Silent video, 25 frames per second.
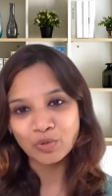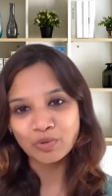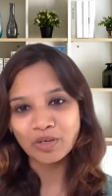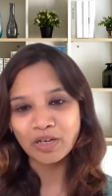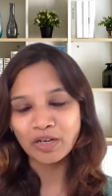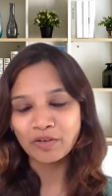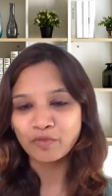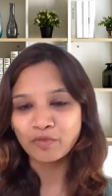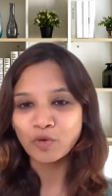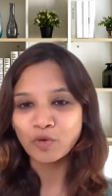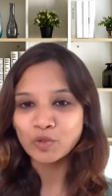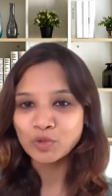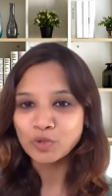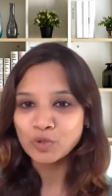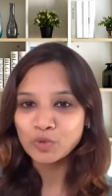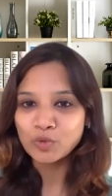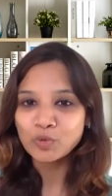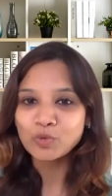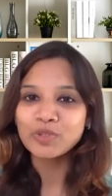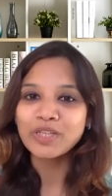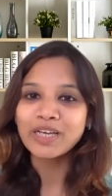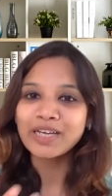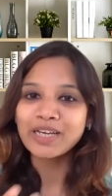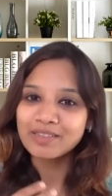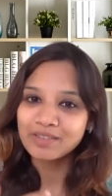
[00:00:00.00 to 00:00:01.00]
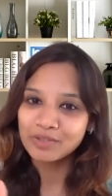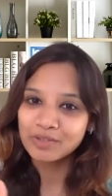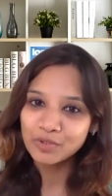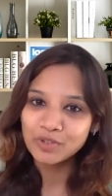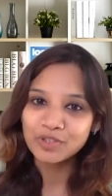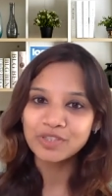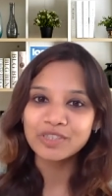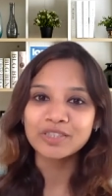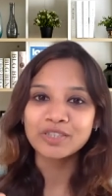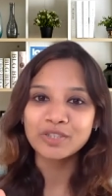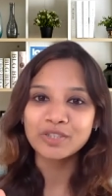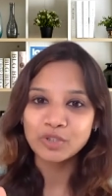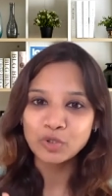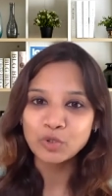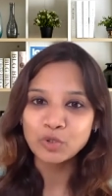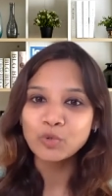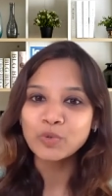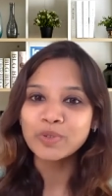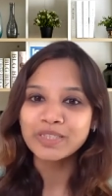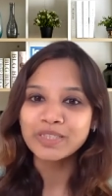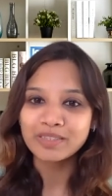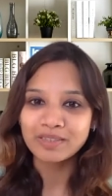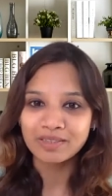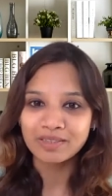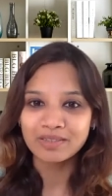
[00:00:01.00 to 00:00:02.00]
afford to do that, just do
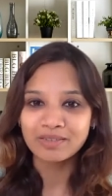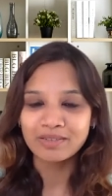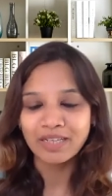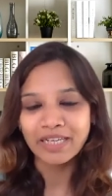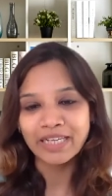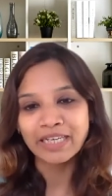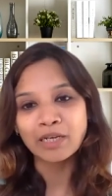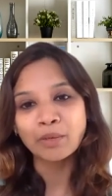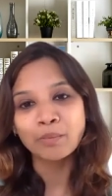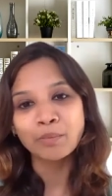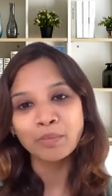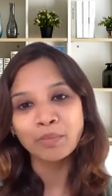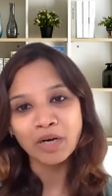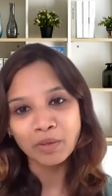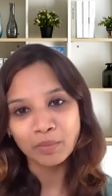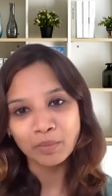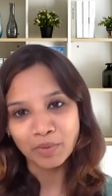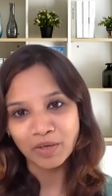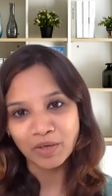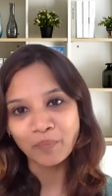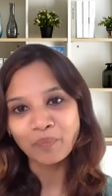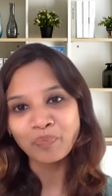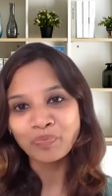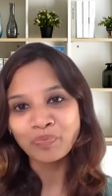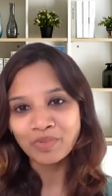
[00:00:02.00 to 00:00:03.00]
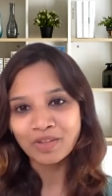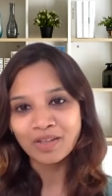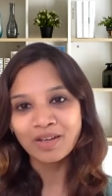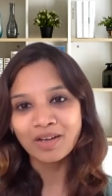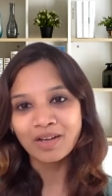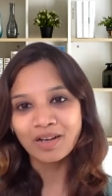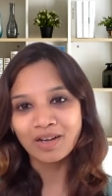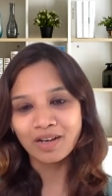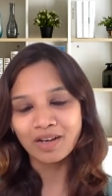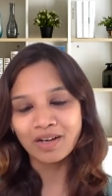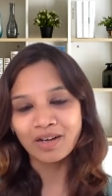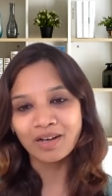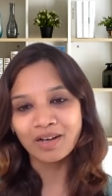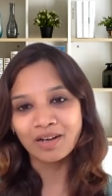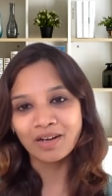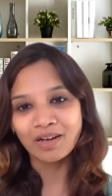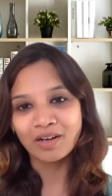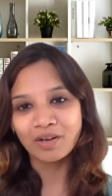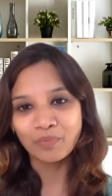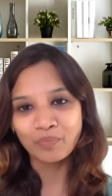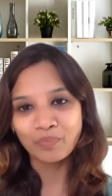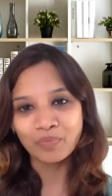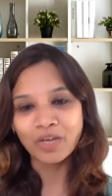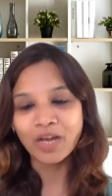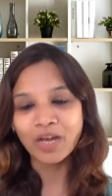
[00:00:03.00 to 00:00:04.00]
it in a murmur
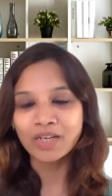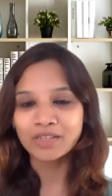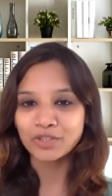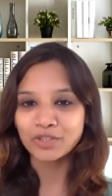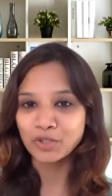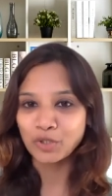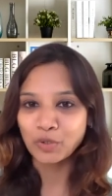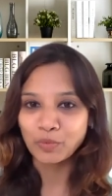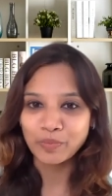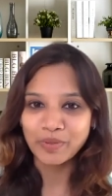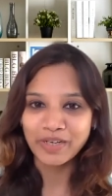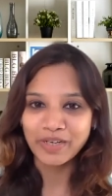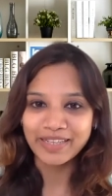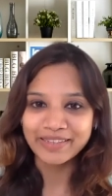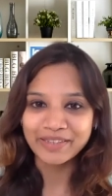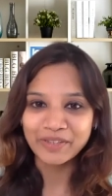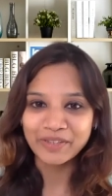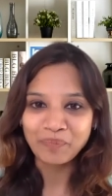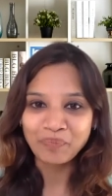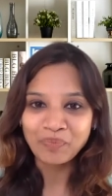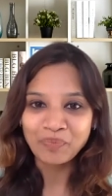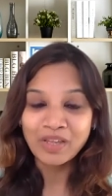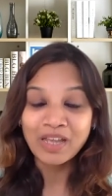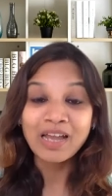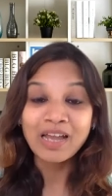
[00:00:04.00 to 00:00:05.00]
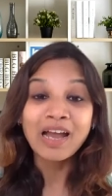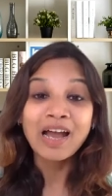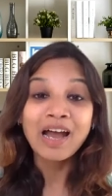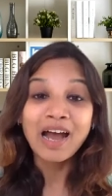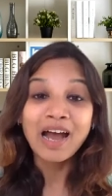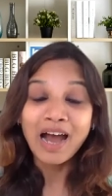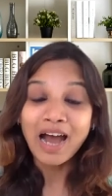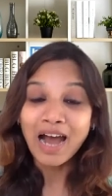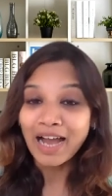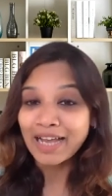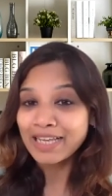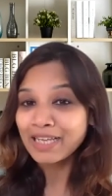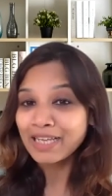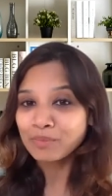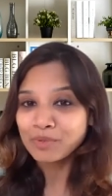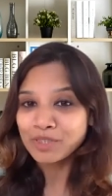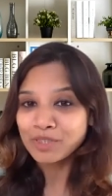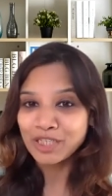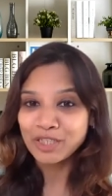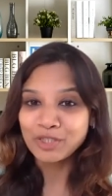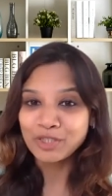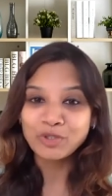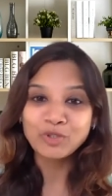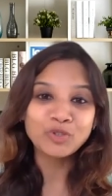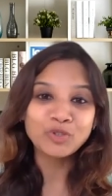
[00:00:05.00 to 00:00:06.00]
under your breath. I am
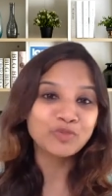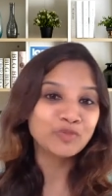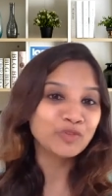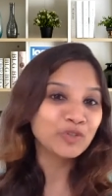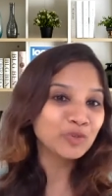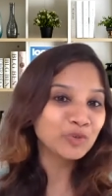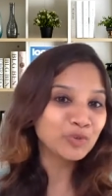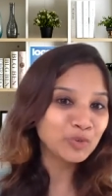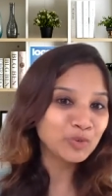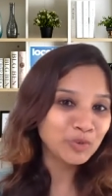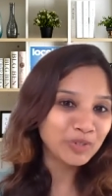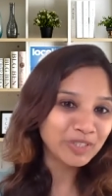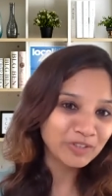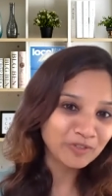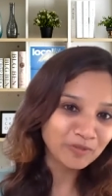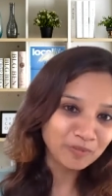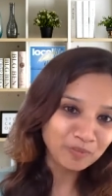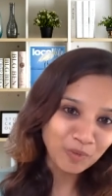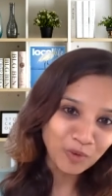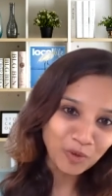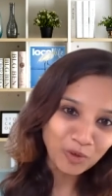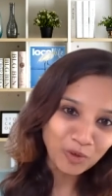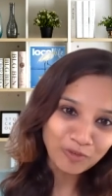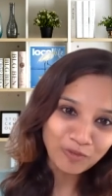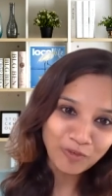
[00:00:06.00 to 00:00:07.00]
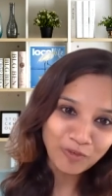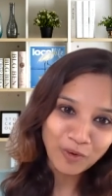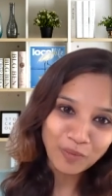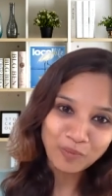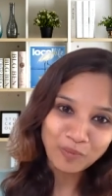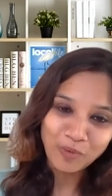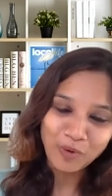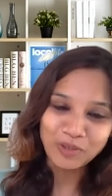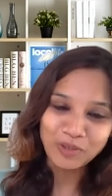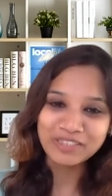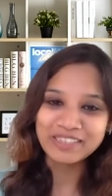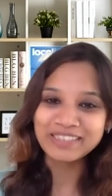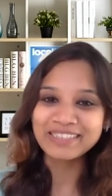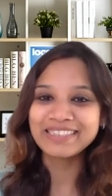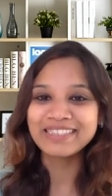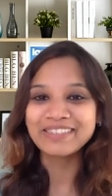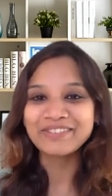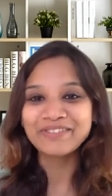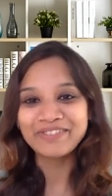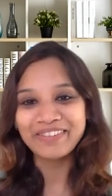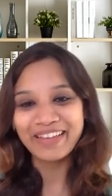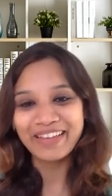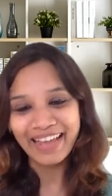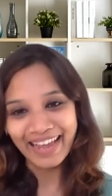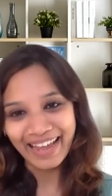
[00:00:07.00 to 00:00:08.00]
telling you, if you do it both for positive
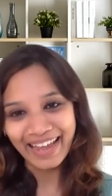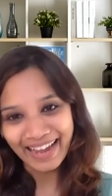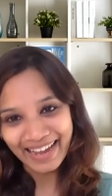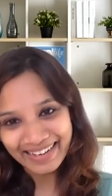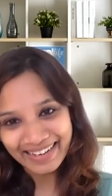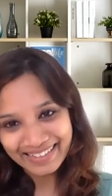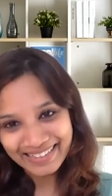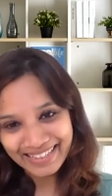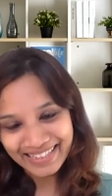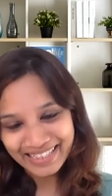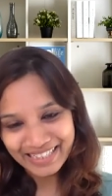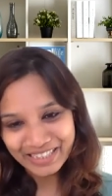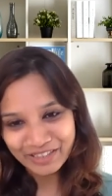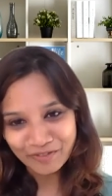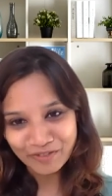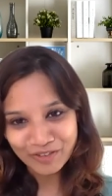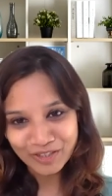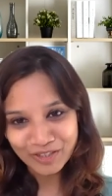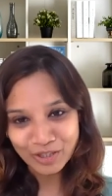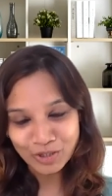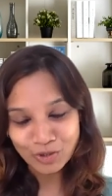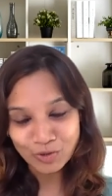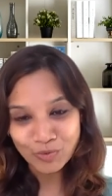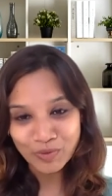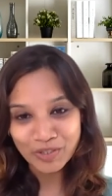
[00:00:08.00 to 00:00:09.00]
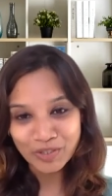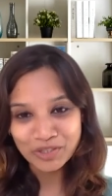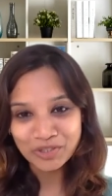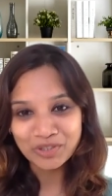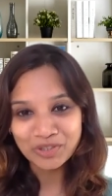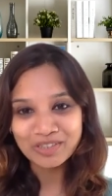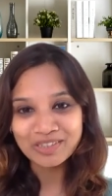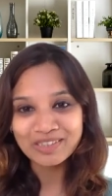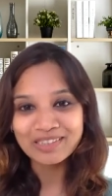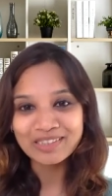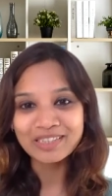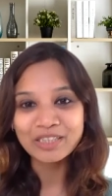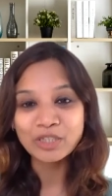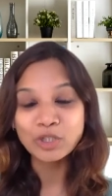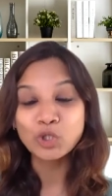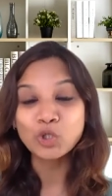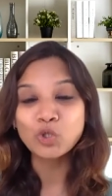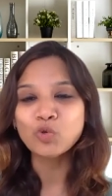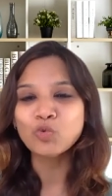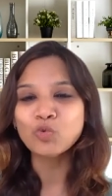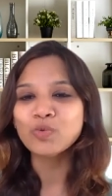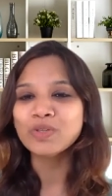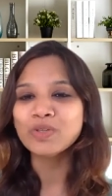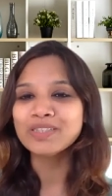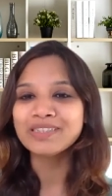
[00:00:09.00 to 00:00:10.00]
and negative situations,
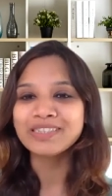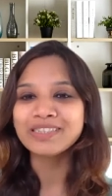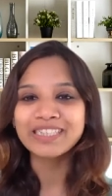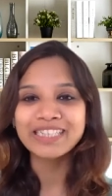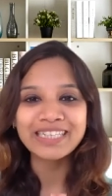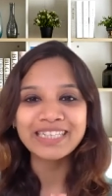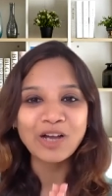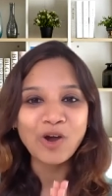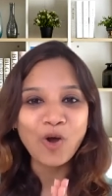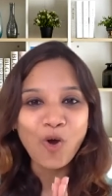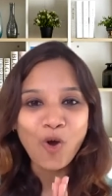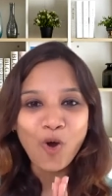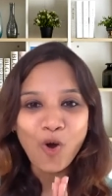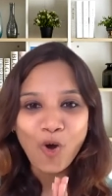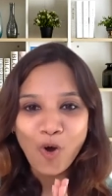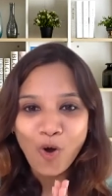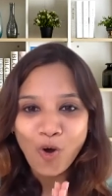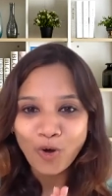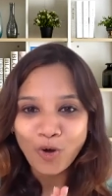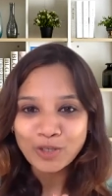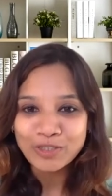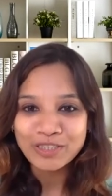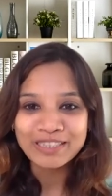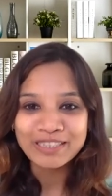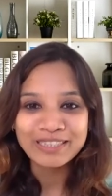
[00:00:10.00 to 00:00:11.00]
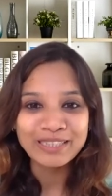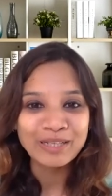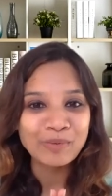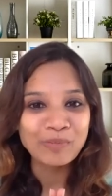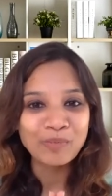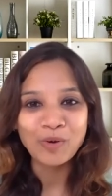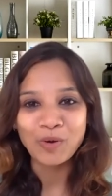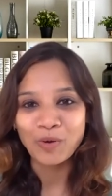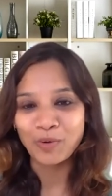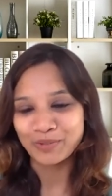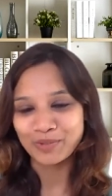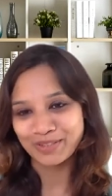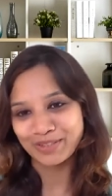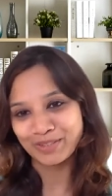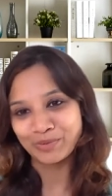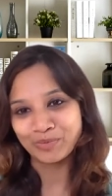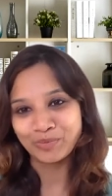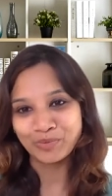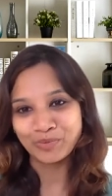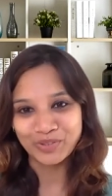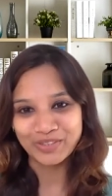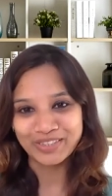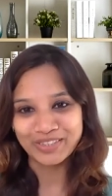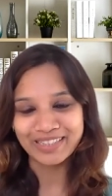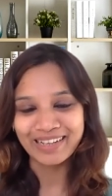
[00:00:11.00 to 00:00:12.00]
you will see awesome, awesome
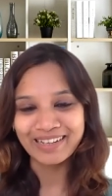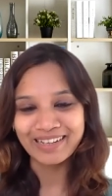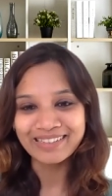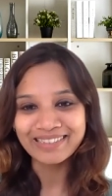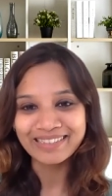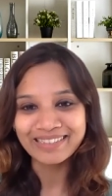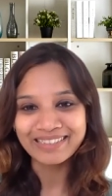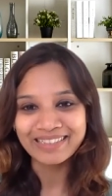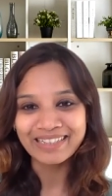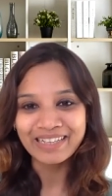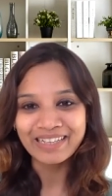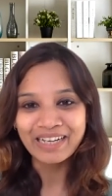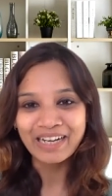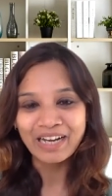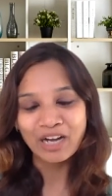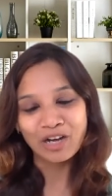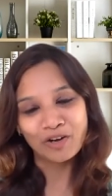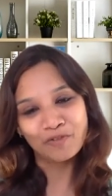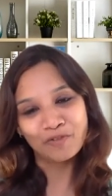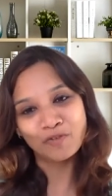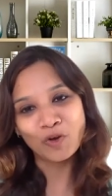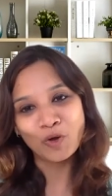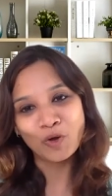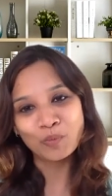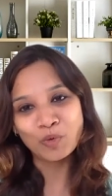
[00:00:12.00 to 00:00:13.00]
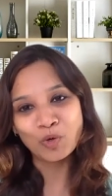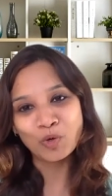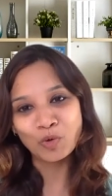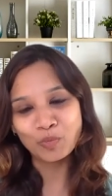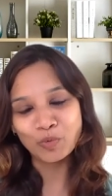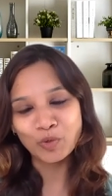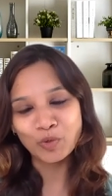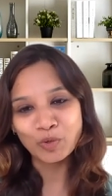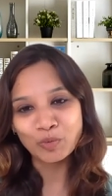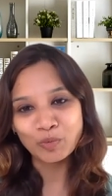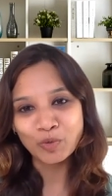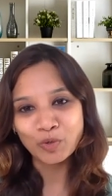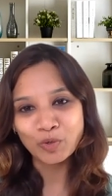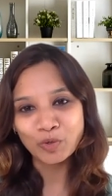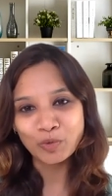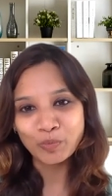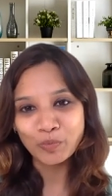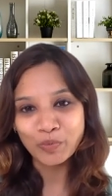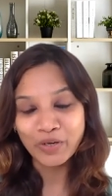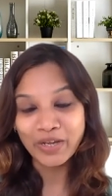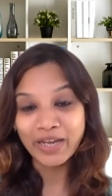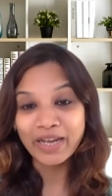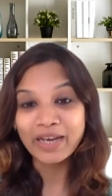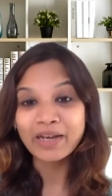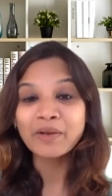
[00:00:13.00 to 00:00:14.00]
results from Ho'oponopono
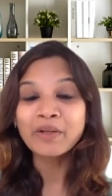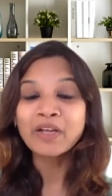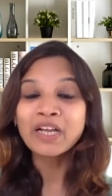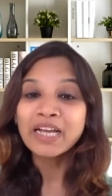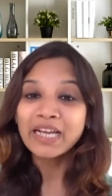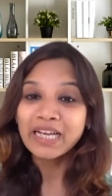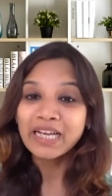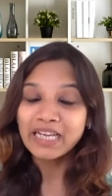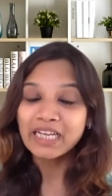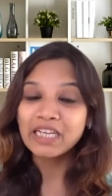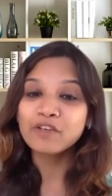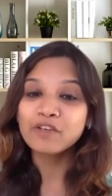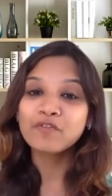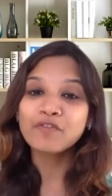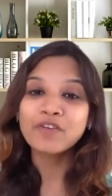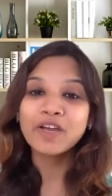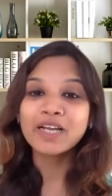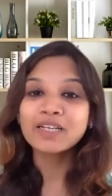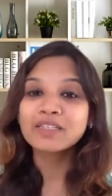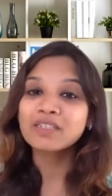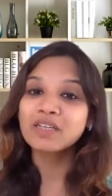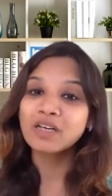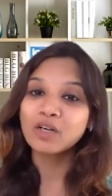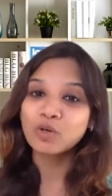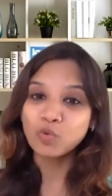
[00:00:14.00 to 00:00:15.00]
prayer. In fact, a